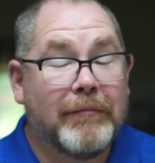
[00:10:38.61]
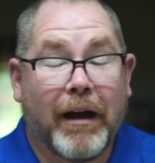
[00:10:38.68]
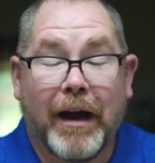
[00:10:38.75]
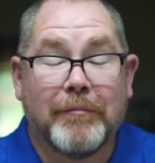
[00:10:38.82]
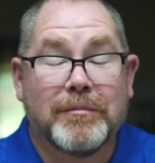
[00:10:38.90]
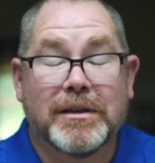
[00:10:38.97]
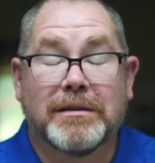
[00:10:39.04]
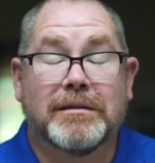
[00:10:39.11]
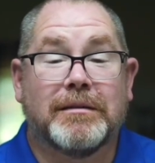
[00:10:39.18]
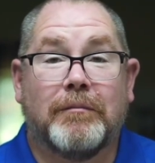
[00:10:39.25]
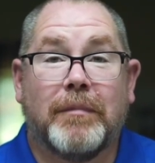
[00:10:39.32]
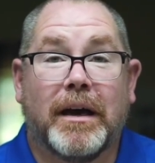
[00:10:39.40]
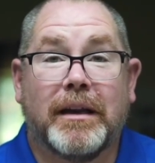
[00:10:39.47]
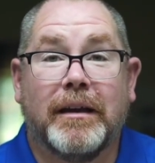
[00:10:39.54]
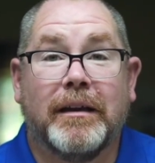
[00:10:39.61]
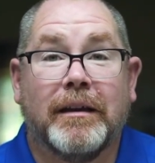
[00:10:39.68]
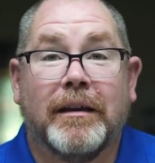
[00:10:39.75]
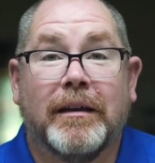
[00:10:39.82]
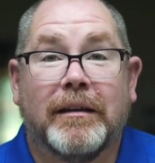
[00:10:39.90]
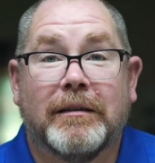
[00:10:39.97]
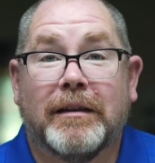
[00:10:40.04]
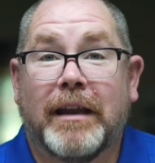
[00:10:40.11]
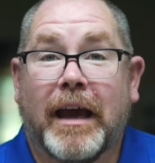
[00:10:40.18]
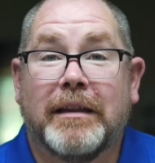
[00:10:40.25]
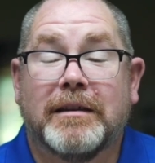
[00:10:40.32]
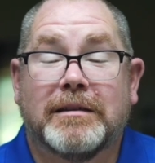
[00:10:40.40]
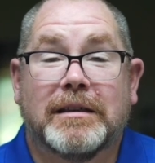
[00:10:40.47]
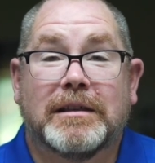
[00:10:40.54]
I'm just somebody that
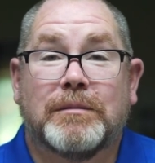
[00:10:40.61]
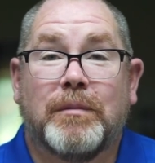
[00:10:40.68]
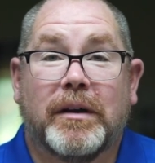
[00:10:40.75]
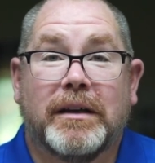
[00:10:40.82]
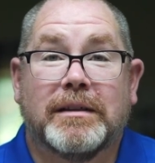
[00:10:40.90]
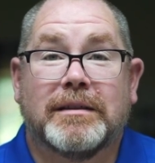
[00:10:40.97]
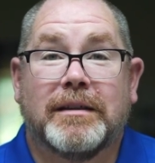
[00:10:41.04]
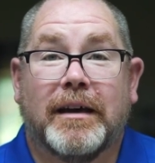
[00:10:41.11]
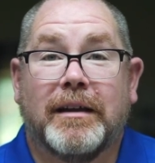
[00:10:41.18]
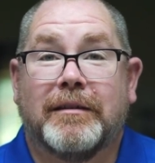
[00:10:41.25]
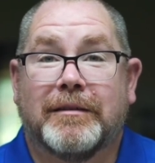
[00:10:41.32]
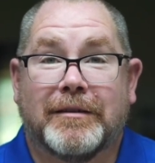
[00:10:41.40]
had this experience done,